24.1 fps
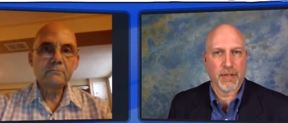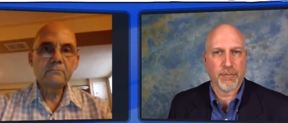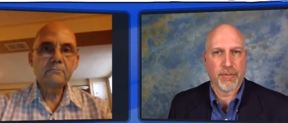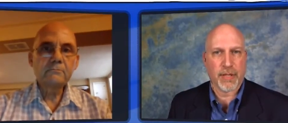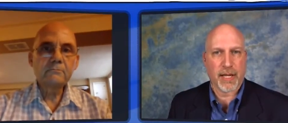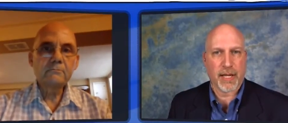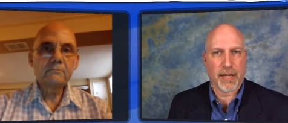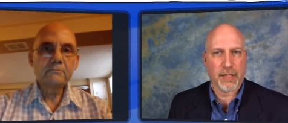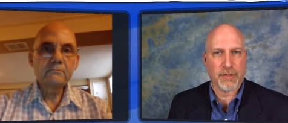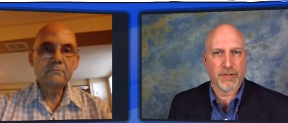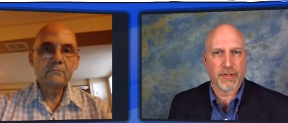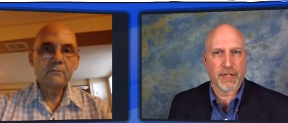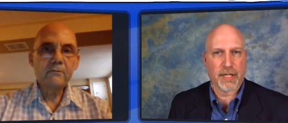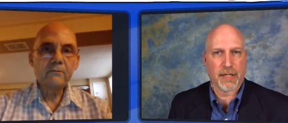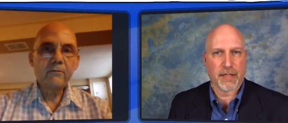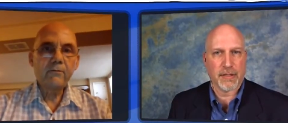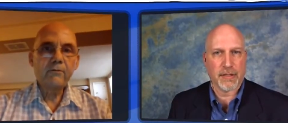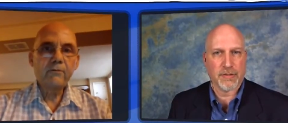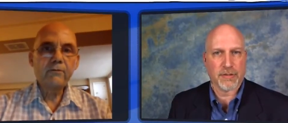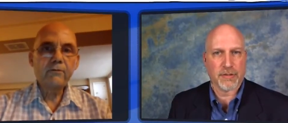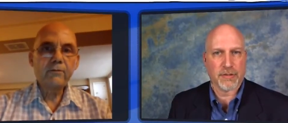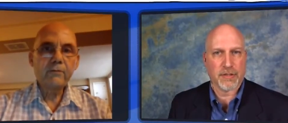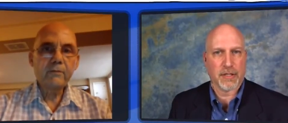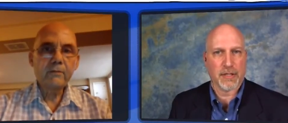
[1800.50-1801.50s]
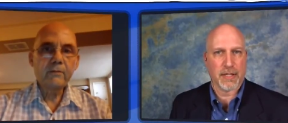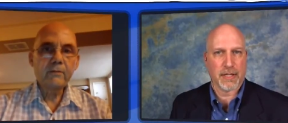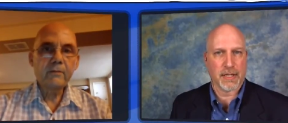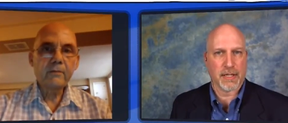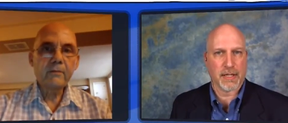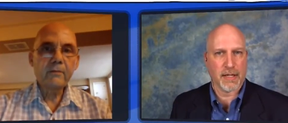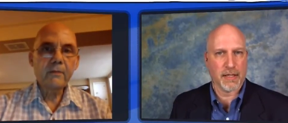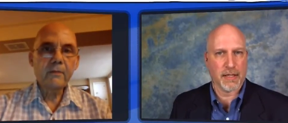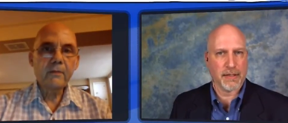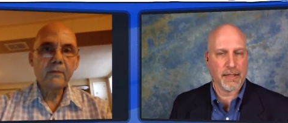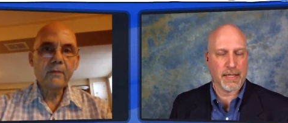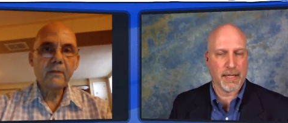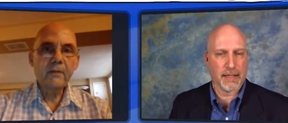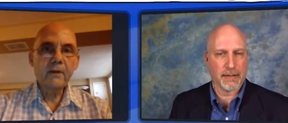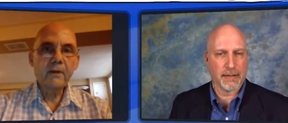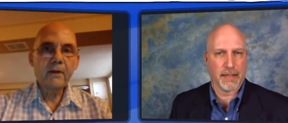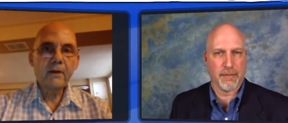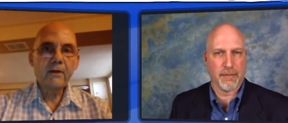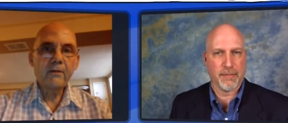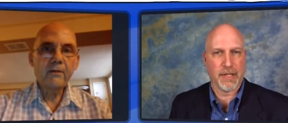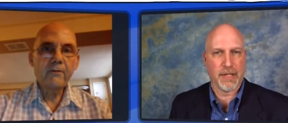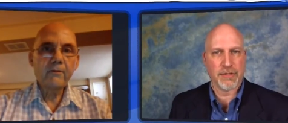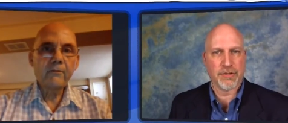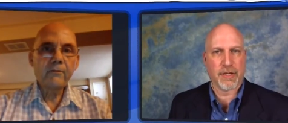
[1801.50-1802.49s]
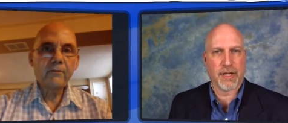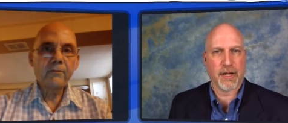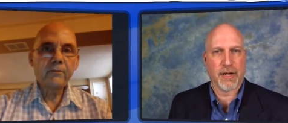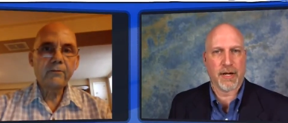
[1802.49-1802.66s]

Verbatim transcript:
Speaker 1: of the page, they can just click on that image